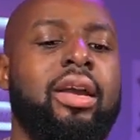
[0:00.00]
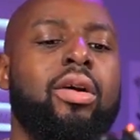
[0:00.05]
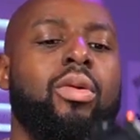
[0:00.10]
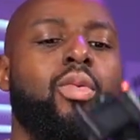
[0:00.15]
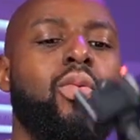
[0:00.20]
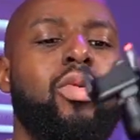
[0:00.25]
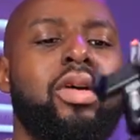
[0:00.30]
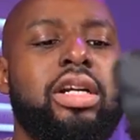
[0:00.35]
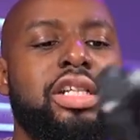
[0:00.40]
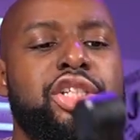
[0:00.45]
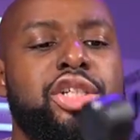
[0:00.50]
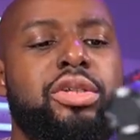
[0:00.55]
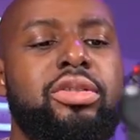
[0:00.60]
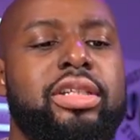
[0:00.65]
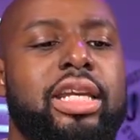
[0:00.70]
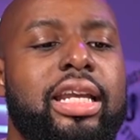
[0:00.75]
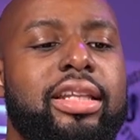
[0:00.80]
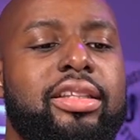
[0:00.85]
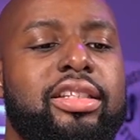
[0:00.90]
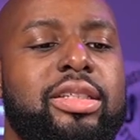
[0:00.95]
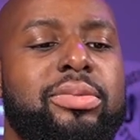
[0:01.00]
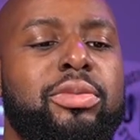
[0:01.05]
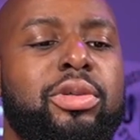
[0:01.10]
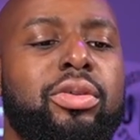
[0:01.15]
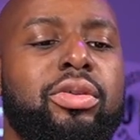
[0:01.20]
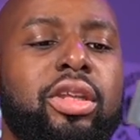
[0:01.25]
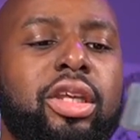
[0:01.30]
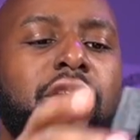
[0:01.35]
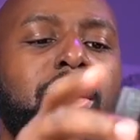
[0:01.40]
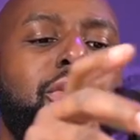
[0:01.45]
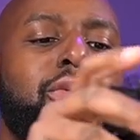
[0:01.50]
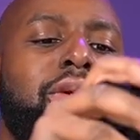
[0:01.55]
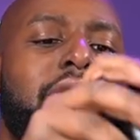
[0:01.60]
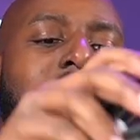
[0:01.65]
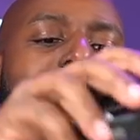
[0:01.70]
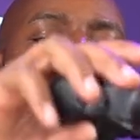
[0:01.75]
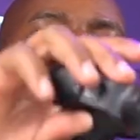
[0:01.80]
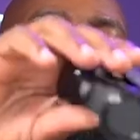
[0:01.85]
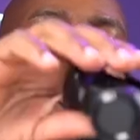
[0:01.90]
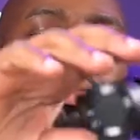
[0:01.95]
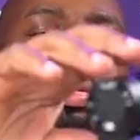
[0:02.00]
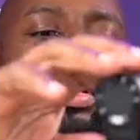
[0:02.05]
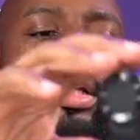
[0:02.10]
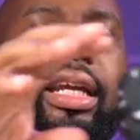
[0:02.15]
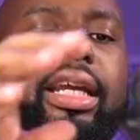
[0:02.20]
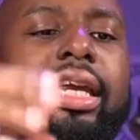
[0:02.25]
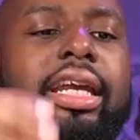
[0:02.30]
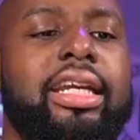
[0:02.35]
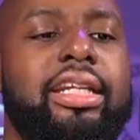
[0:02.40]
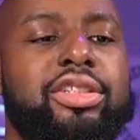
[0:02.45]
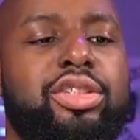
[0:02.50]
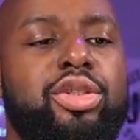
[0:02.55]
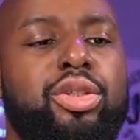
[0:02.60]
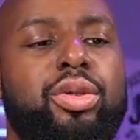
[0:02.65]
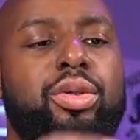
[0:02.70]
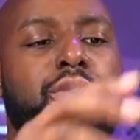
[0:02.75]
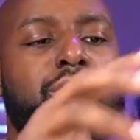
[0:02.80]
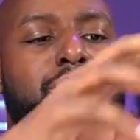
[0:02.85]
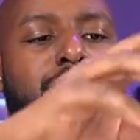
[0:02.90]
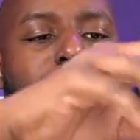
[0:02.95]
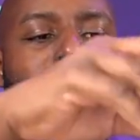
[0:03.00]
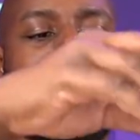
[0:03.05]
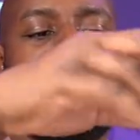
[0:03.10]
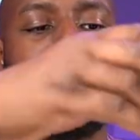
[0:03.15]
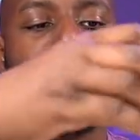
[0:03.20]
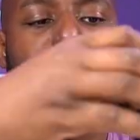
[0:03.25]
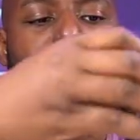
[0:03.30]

Once you take the Smooth Q and you put it into like